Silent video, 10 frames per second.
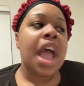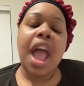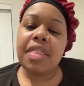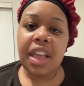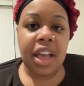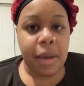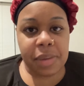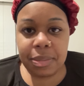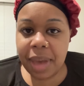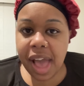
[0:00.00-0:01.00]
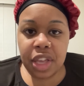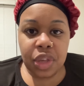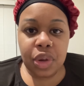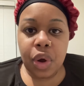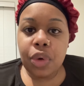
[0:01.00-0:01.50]
and then coming back,
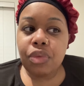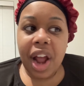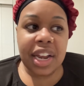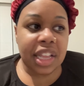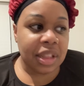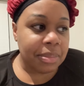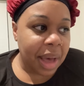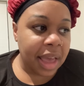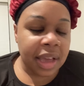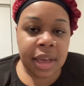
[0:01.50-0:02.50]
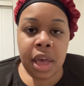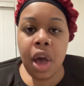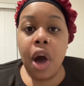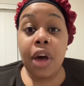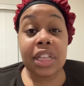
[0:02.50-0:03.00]
you know, riding the bike all the